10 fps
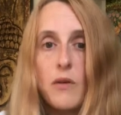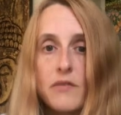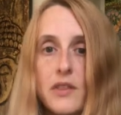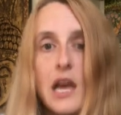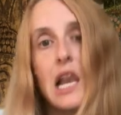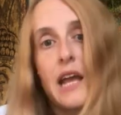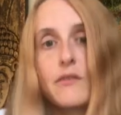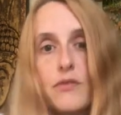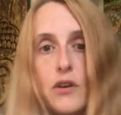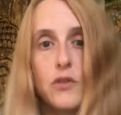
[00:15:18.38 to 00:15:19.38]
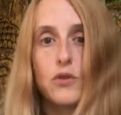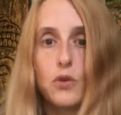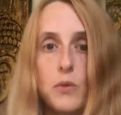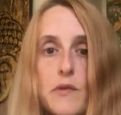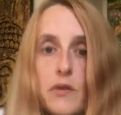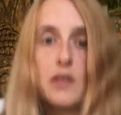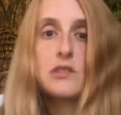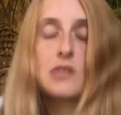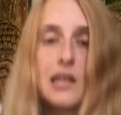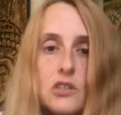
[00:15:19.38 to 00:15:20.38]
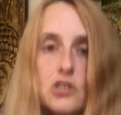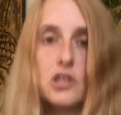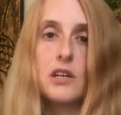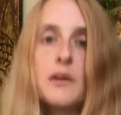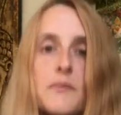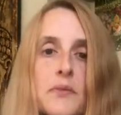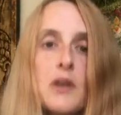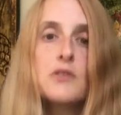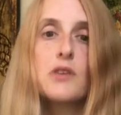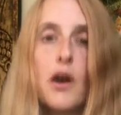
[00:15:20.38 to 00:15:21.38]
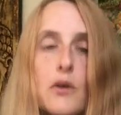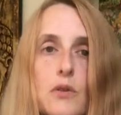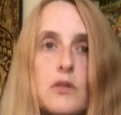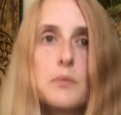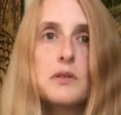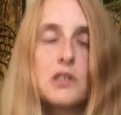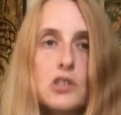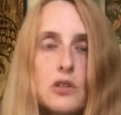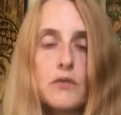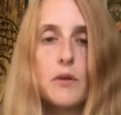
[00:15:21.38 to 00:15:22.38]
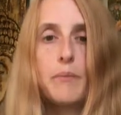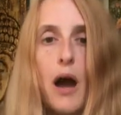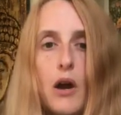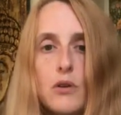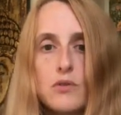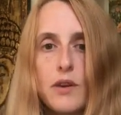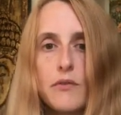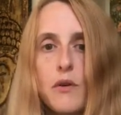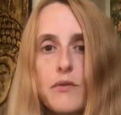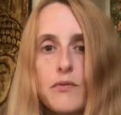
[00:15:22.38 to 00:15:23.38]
whether they're lengthened or whether there's tension. So the position of the bones, everyone